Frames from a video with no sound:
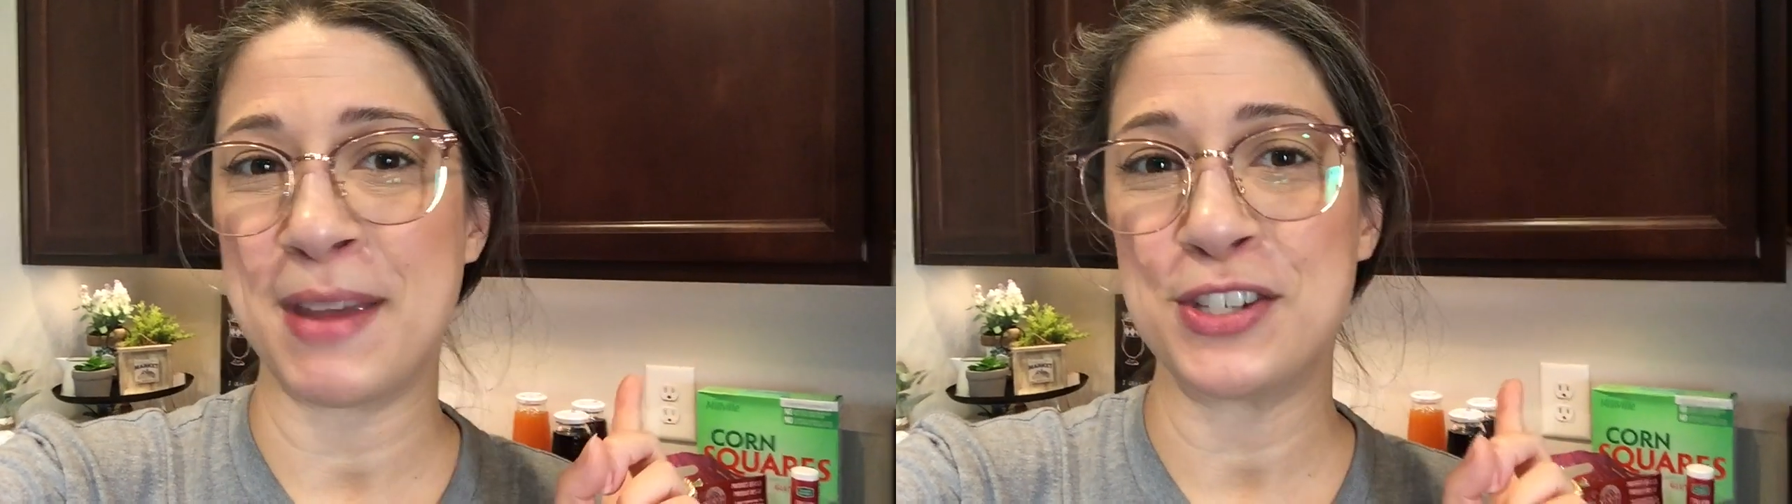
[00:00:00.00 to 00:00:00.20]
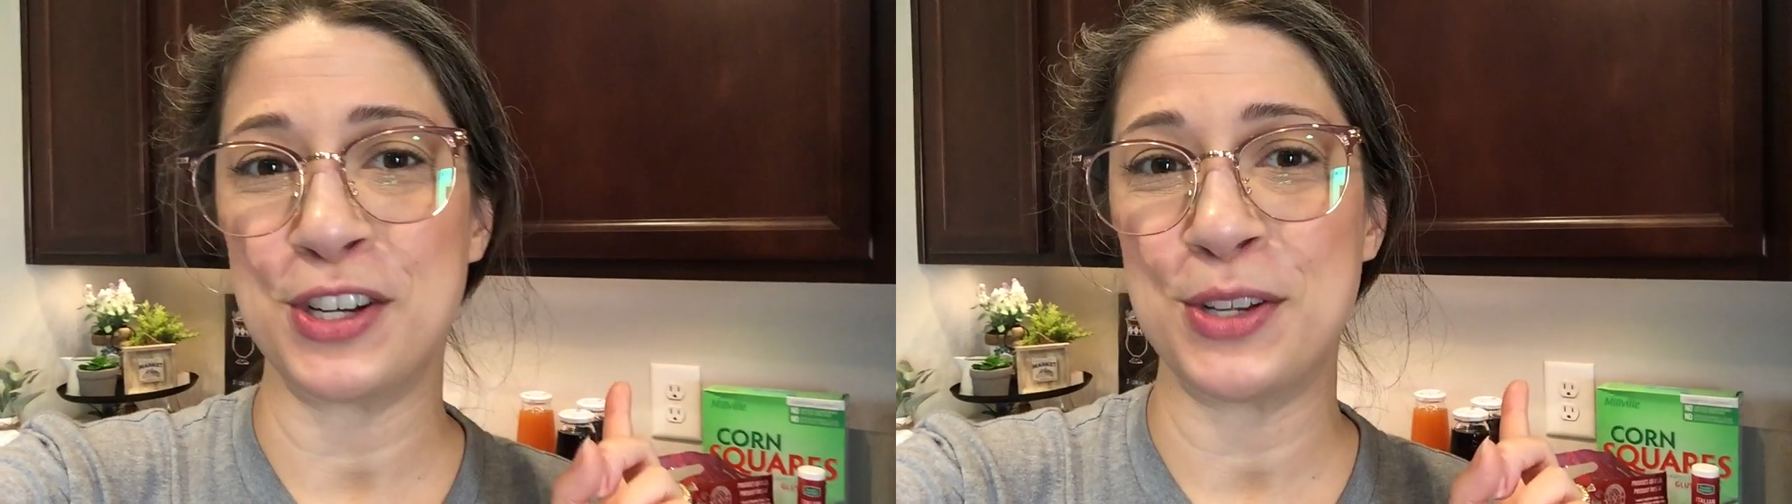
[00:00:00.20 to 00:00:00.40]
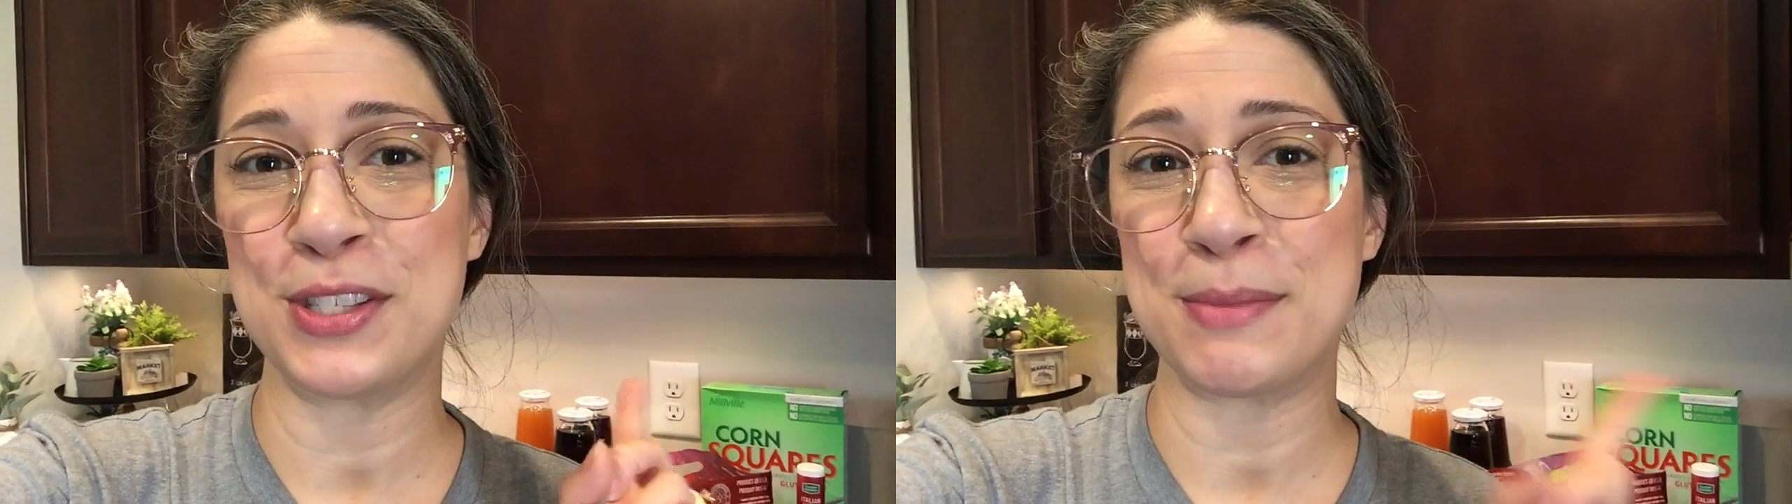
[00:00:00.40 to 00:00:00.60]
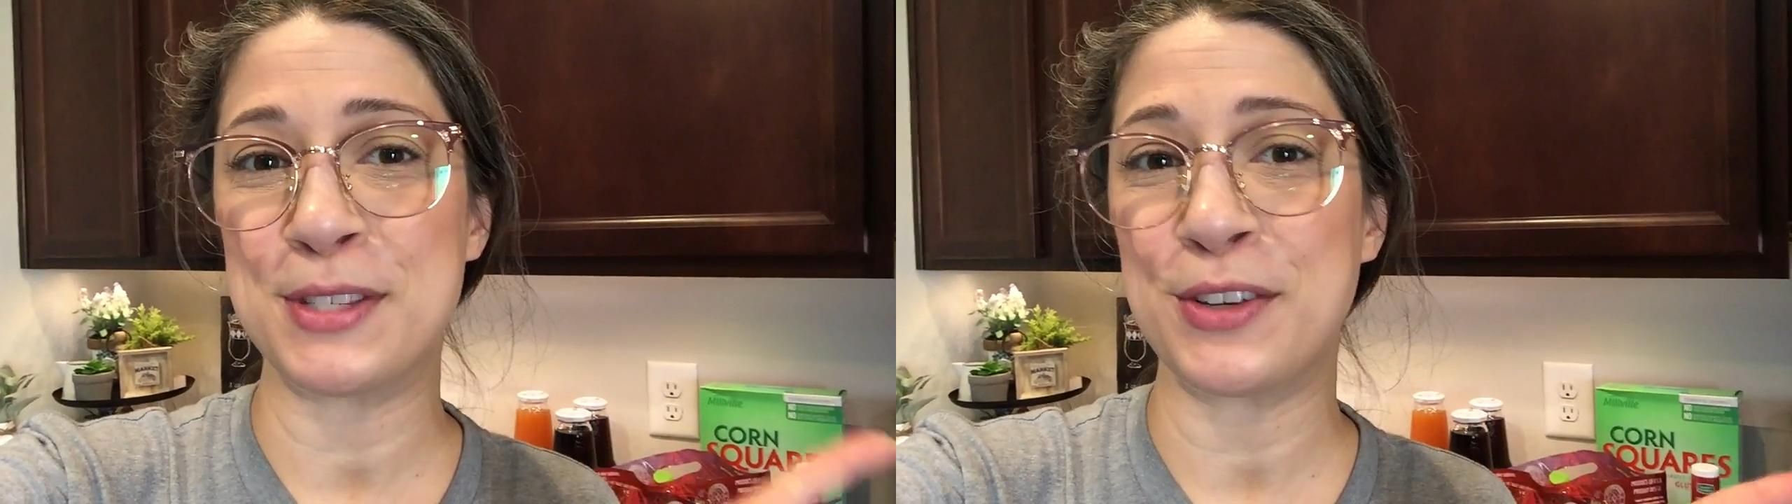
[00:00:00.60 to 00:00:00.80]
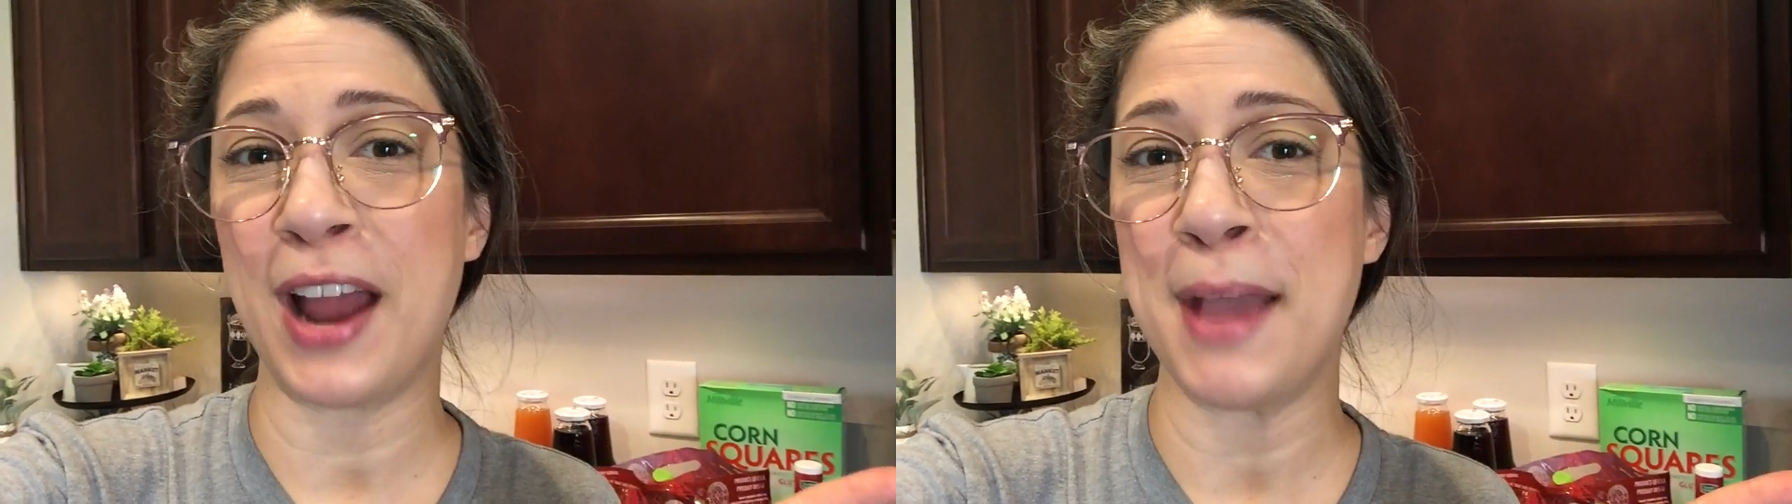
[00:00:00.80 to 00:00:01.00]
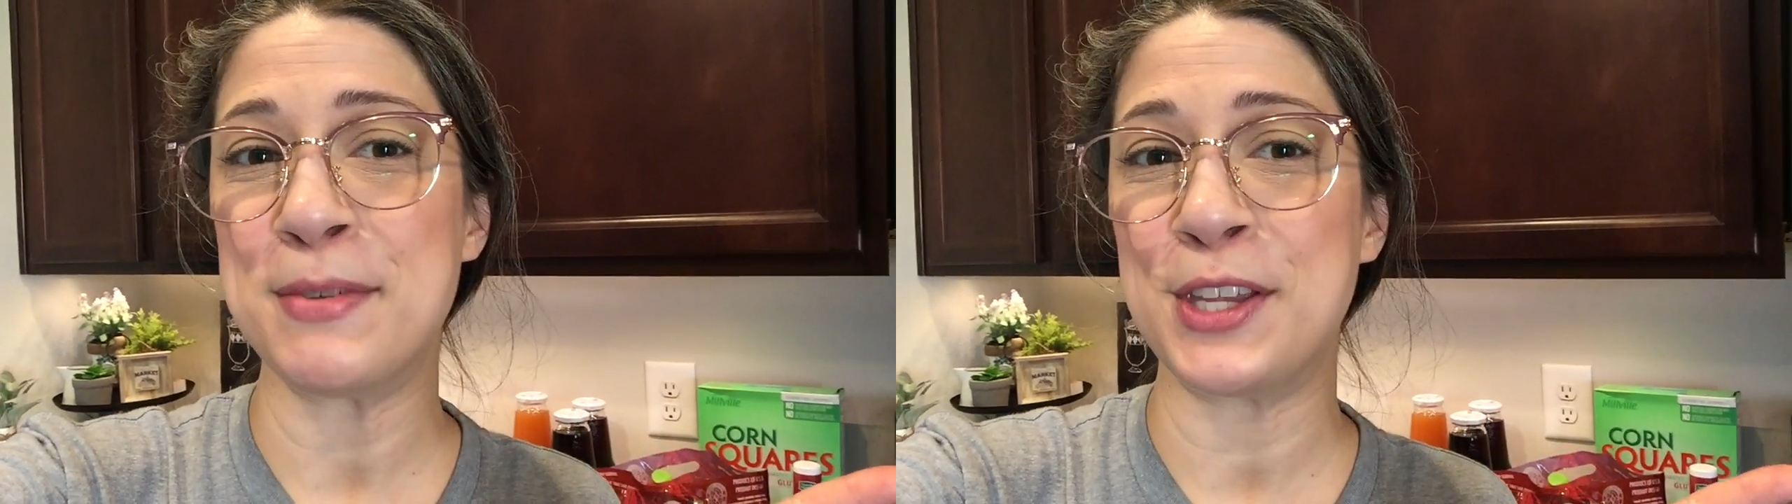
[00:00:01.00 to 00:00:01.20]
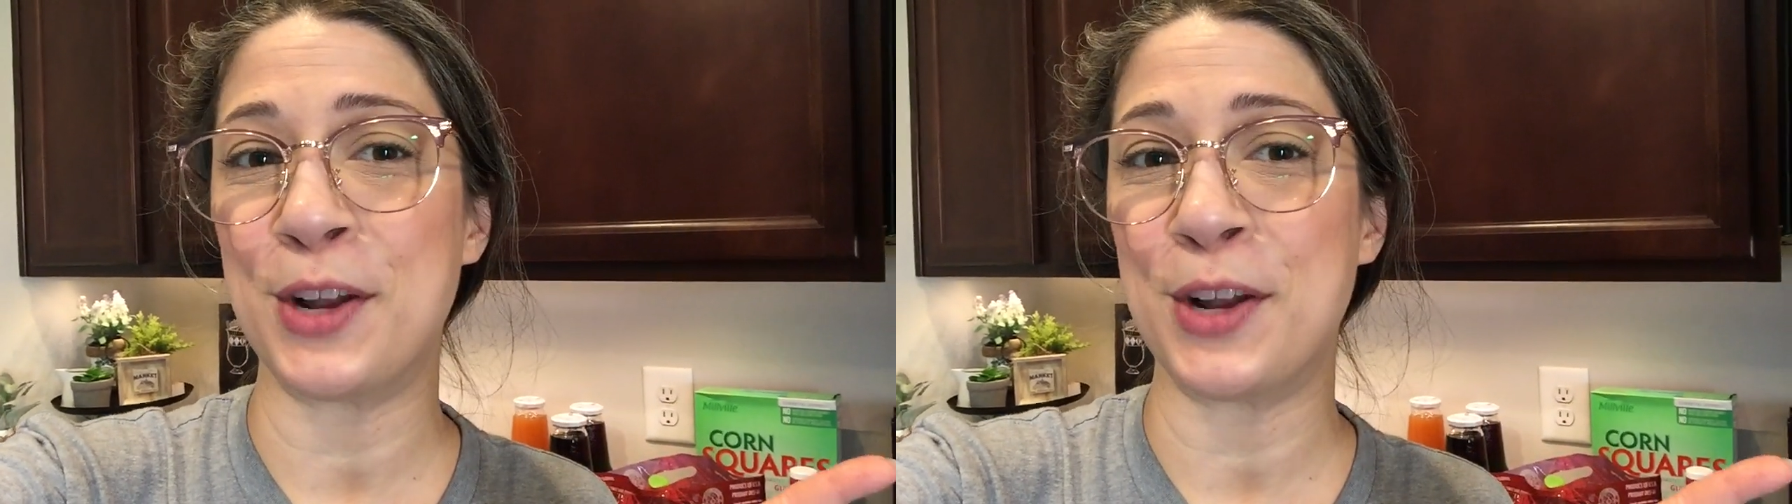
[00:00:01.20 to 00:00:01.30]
make sure you subscribe so